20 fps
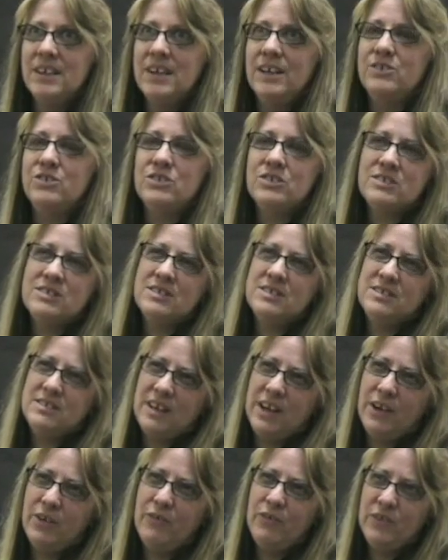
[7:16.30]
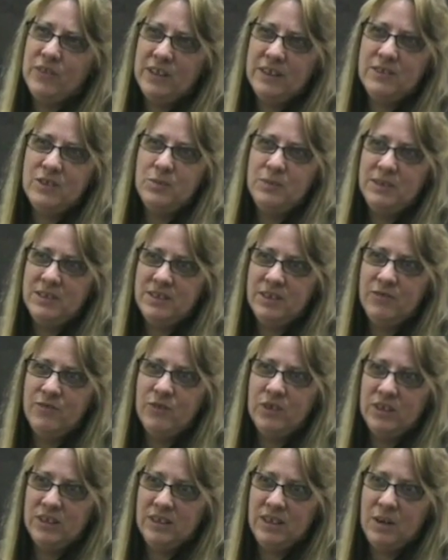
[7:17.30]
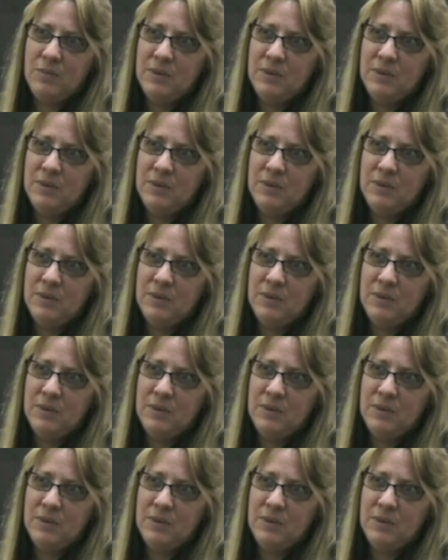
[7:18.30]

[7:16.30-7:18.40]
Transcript: it's just a desire for things to be different.